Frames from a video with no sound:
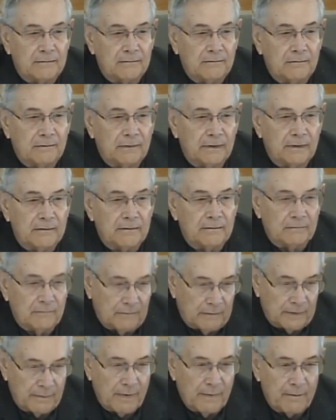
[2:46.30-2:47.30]

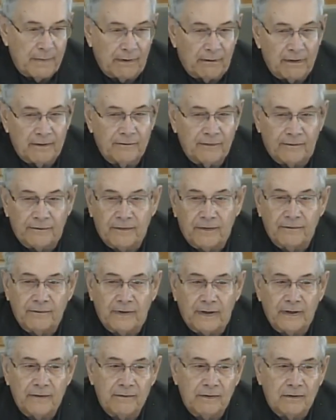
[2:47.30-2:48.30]
we've been married
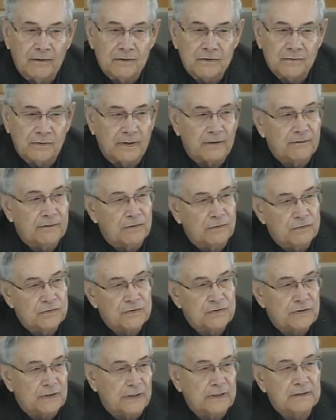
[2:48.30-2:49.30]
55 years. We have 2
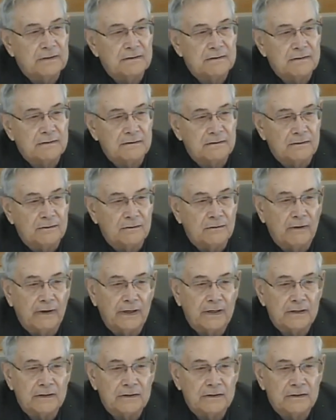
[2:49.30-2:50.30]
sons, 2
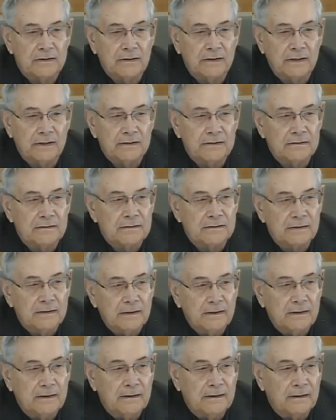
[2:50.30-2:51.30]
grandkids.
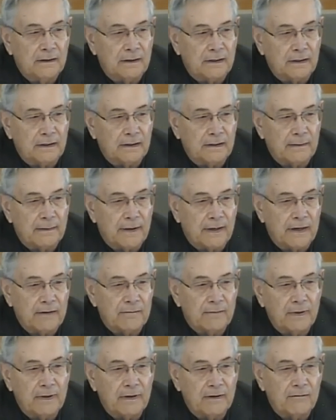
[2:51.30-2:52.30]
I
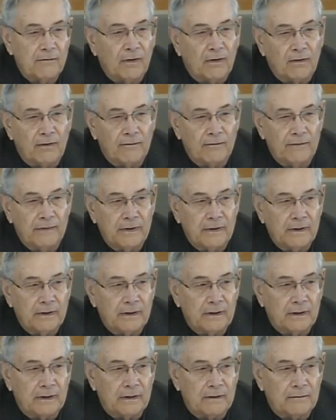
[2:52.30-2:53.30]
have been involved
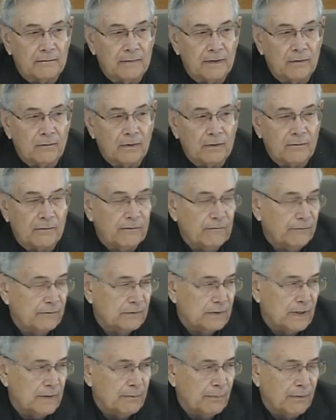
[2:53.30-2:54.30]
in one
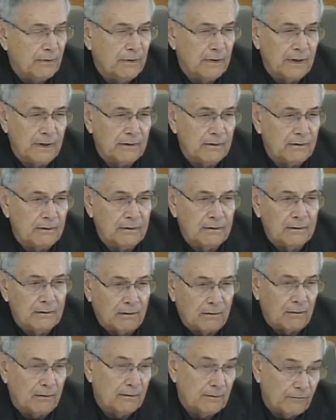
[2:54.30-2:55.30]
shape or another,
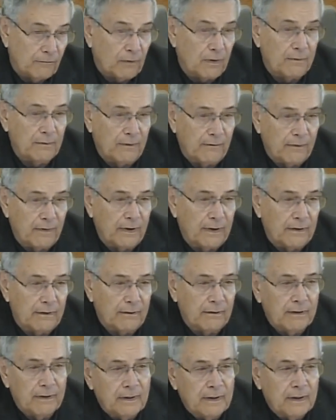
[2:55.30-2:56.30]
or one form of
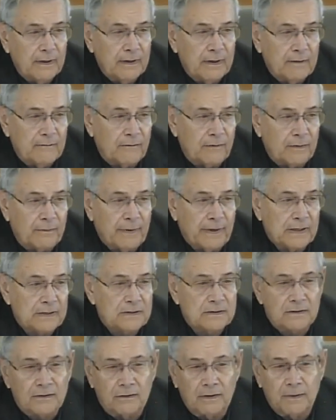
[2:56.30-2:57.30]
another, for the
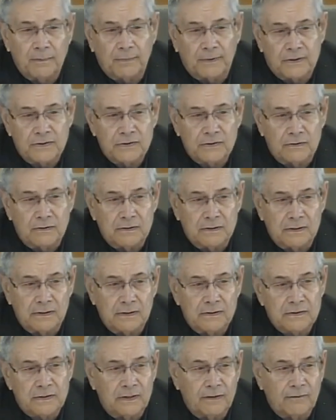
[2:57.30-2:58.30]
past 30 plus years in the
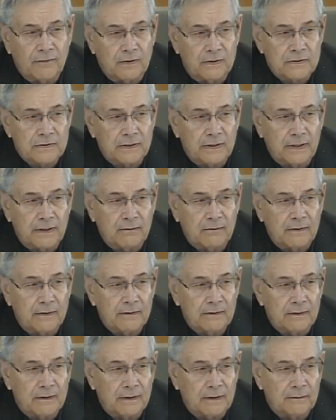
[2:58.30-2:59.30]
city of Forest Lake
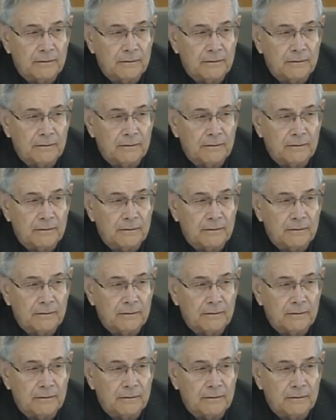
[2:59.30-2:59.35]
with